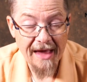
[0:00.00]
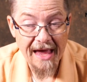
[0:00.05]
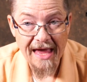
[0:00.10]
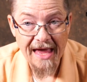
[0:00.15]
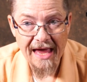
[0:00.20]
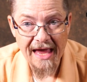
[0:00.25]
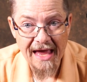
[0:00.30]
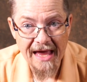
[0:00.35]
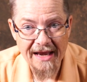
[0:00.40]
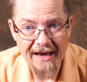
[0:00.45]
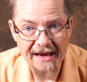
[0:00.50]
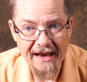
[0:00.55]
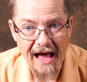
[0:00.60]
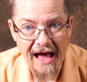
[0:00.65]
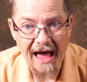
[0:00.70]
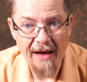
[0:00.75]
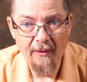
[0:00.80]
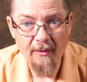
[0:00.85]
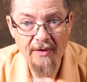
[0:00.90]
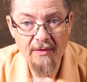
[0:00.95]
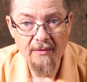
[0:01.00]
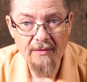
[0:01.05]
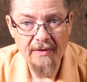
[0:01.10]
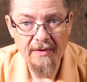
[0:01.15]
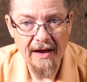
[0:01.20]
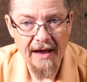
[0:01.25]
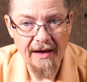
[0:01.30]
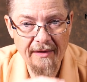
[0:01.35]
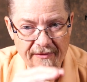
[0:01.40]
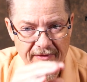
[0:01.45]
and
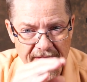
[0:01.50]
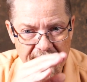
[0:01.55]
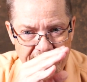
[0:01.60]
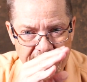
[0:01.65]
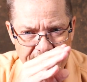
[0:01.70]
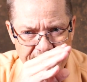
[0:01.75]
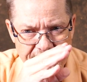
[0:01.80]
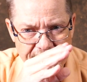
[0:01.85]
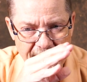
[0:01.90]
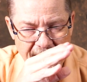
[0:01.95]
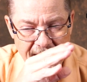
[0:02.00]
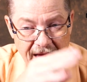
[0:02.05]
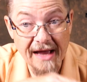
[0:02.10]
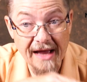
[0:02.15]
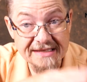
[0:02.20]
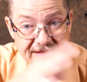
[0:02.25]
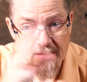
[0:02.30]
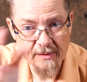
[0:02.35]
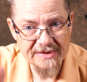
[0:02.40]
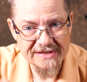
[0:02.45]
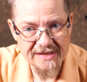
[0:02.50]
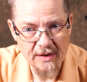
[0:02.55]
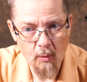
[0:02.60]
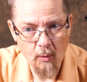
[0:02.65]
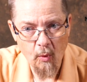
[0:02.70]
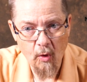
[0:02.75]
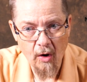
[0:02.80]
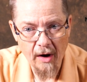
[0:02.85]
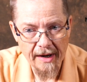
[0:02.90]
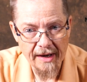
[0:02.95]
my ISO was
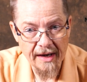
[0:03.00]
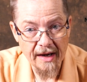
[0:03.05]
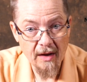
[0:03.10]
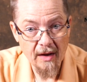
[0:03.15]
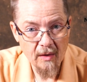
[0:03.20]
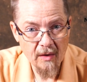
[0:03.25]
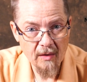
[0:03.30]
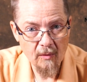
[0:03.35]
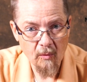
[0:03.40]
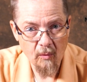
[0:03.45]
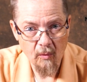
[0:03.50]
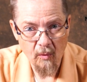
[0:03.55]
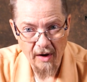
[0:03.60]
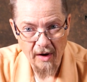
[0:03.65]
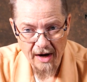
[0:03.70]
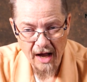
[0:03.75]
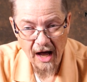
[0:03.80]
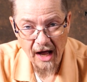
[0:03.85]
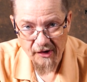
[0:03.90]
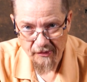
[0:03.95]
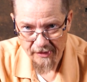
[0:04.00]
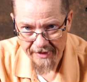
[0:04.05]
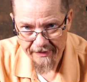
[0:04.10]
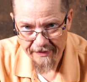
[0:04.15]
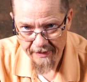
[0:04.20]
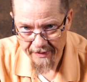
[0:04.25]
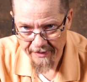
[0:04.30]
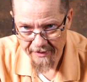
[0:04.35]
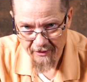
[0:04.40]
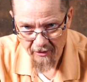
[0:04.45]
at
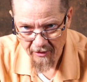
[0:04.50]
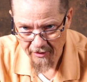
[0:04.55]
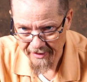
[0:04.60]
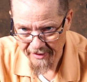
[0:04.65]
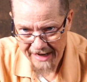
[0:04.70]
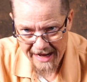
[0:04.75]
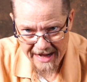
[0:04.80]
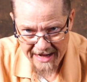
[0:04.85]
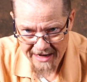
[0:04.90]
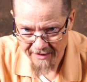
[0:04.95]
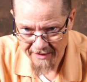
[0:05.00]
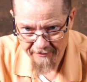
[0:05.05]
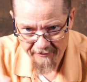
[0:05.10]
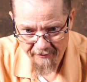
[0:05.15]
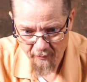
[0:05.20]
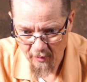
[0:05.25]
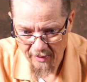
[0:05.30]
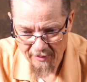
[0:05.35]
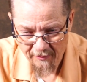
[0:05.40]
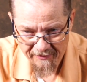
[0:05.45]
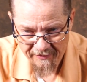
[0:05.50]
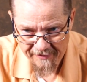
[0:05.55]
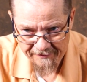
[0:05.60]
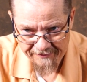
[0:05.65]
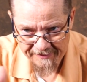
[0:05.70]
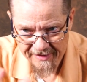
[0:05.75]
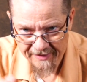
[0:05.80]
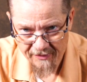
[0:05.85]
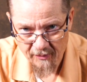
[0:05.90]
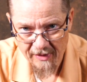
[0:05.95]
1/100th or native
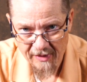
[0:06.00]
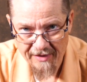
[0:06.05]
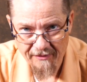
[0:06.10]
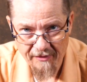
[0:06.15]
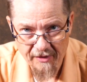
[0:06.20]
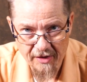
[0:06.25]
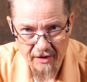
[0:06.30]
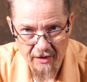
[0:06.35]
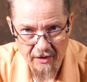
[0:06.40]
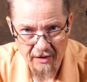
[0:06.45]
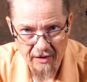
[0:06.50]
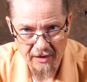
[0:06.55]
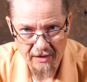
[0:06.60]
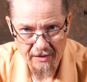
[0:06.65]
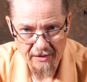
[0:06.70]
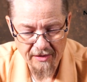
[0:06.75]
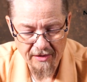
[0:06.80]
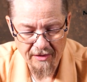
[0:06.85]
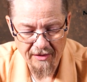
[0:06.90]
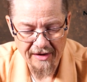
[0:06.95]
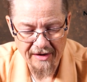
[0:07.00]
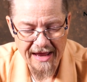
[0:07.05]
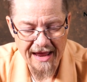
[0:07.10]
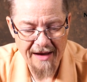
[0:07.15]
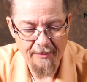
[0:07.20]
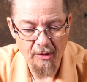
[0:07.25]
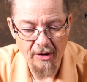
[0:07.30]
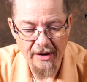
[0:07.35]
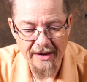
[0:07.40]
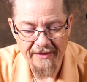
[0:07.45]
1/50th, whatever your
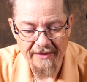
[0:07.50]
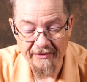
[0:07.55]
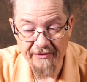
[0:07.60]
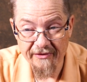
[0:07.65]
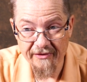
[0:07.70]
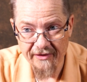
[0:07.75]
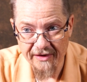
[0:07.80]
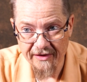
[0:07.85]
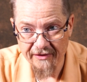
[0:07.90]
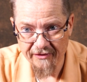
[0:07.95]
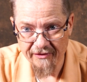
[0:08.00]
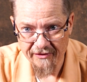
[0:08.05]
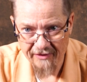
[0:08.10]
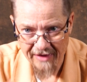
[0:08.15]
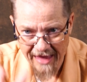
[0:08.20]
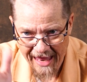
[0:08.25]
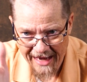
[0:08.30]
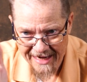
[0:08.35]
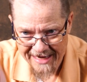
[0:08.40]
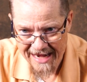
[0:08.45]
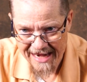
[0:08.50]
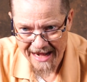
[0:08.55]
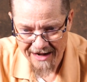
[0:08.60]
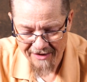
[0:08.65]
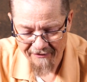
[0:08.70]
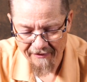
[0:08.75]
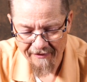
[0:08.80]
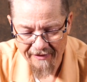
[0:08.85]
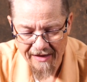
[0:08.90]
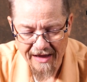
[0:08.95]
camera is at
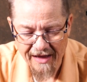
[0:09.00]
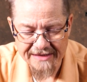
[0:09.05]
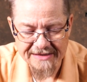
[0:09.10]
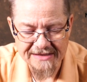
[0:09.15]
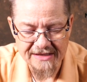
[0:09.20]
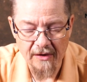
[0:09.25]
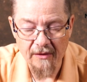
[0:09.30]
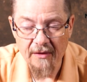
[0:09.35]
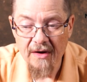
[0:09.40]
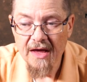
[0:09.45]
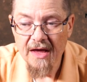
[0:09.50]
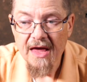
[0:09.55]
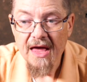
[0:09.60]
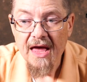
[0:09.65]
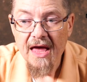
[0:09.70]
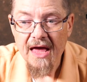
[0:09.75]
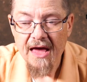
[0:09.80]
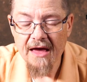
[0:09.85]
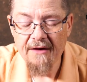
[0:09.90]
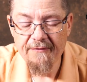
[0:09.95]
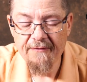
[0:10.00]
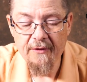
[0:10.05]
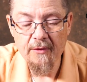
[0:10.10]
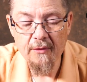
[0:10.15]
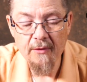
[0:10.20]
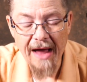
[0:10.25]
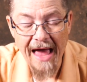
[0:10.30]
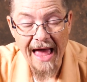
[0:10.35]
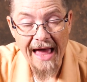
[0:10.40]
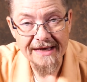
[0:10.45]
native ISO. If
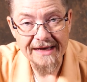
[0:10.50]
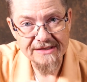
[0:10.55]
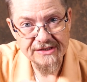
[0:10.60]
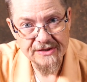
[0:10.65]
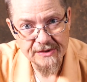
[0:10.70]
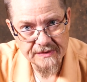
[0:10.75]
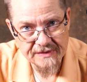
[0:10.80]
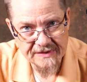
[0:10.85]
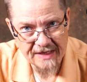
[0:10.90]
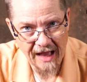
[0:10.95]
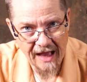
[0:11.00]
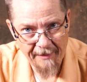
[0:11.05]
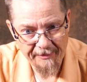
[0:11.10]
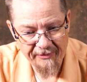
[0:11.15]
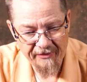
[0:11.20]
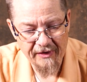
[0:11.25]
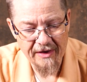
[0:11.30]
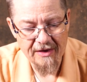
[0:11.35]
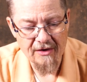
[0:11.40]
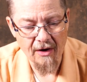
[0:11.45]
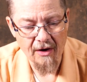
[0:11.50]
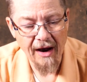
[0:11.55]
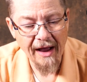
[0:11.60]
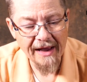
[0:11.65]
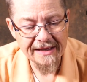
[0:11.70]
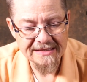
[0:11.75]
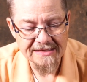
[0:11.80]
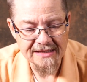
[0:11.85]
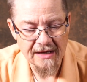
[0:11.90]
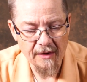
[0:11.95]
you add 2 stops in your
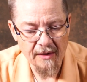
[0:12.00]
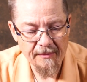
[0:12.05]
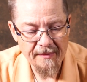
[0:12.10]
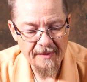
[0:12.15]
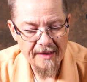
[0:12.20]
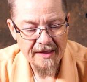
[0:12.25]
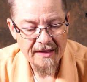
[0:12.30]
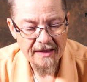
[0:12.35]
ISO,